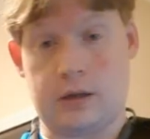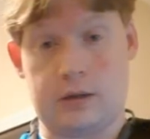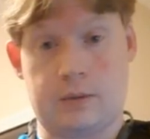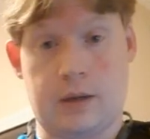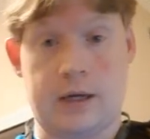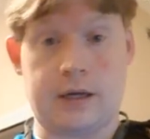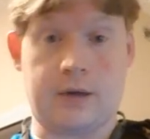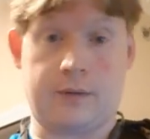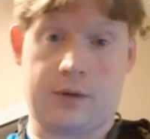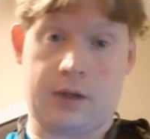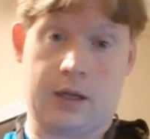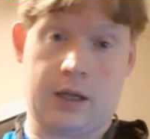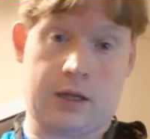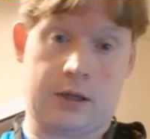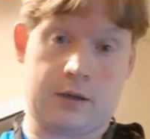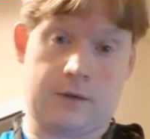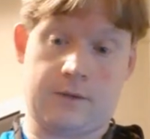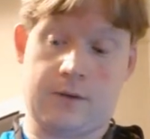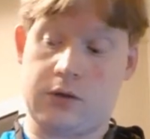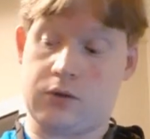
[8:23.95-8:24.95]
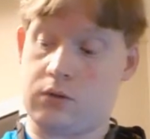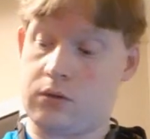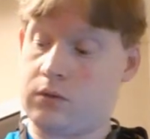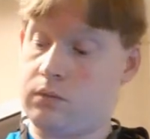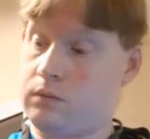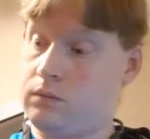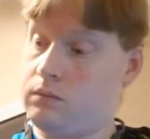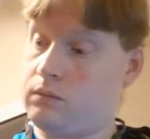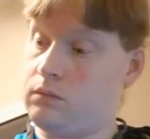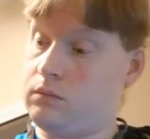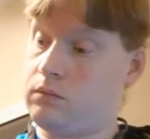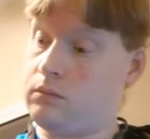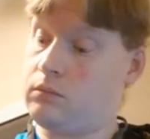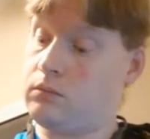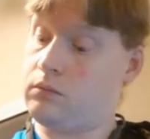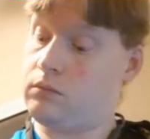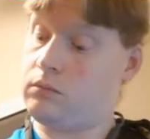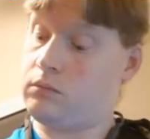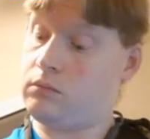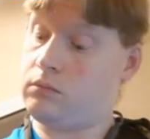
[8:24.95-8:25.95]
I definitely like this feature,
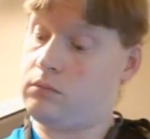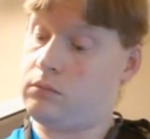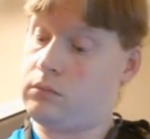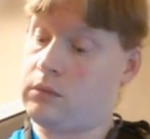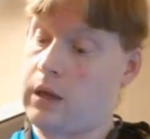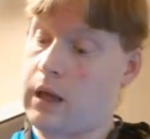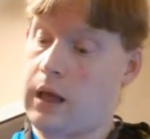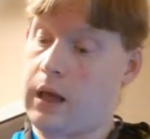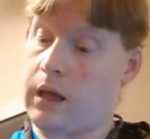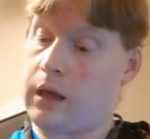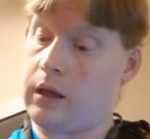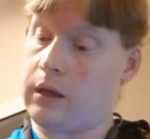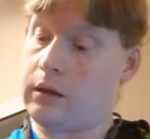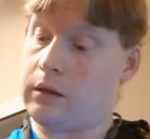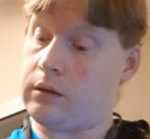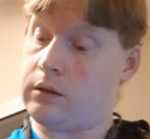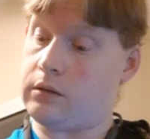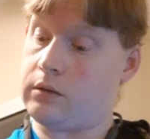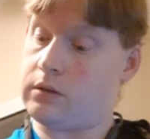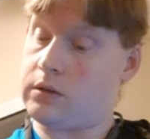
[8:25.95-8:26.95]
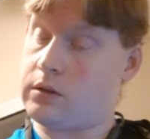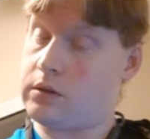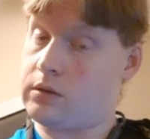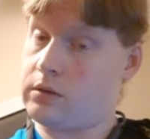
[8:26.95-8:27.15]
and